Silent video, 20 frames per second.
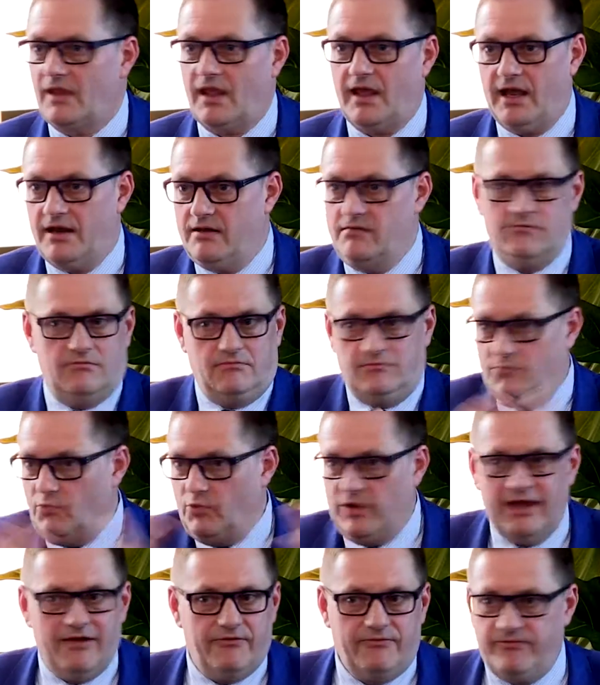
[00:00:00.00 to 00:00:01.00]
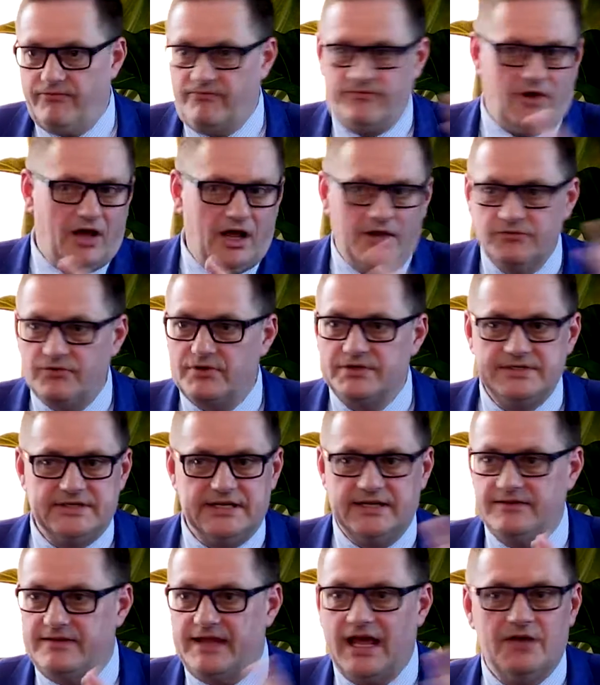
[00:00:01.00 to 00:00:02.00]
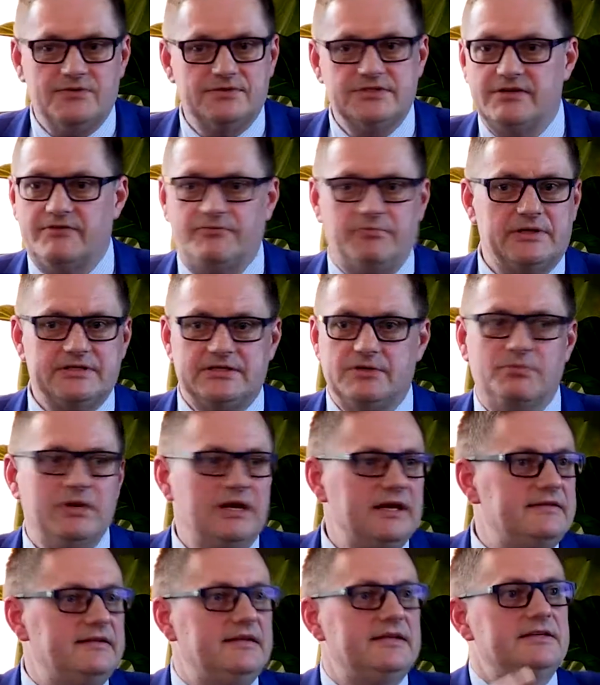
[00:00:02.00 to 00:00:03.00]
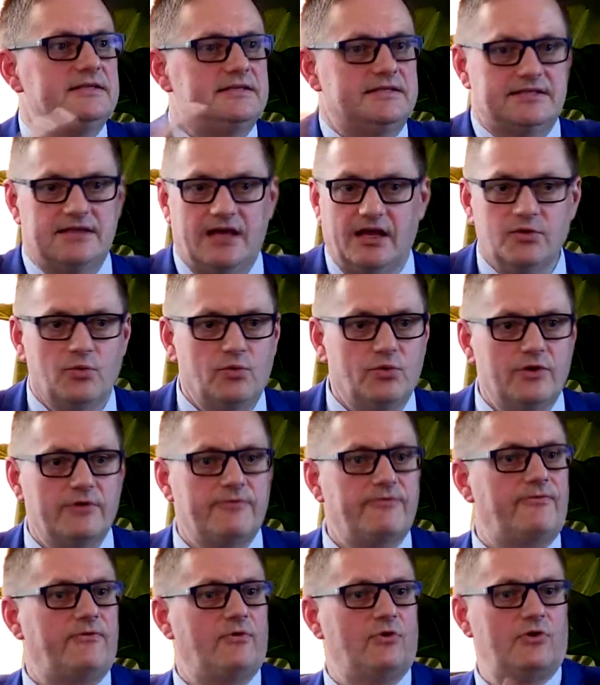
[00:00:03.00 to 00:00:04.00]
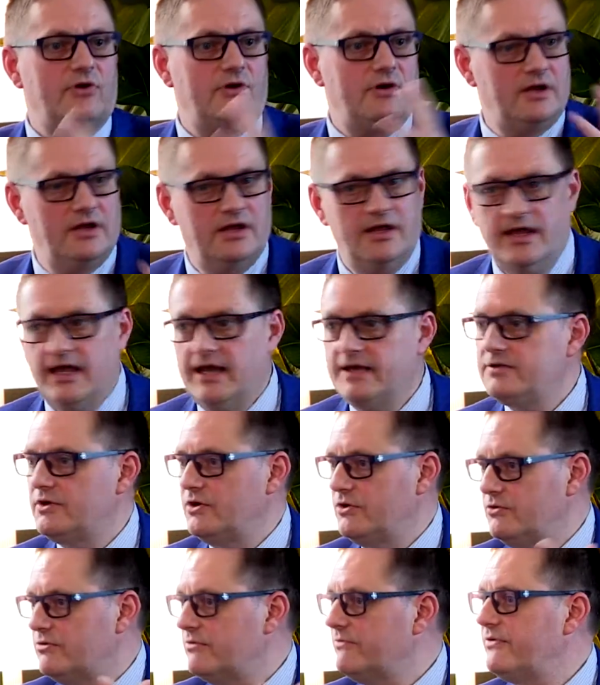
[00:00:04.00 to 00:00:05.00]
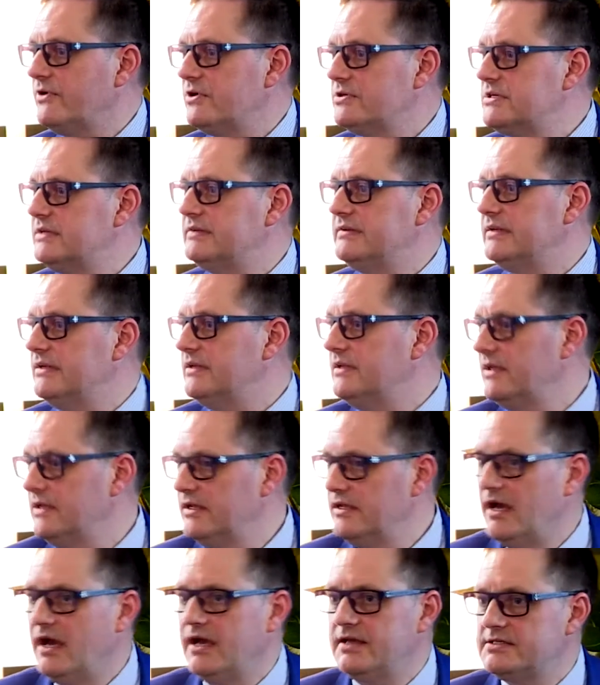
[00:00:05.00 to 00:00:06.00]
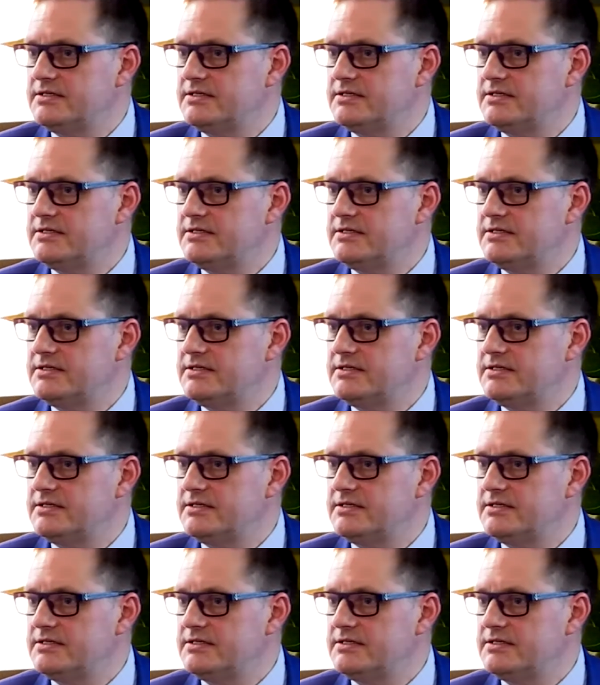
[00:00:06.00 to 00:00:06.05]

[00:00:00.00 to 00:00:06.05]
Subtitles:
And we have hundreds and thousands of possibilities on the work floor at our university, high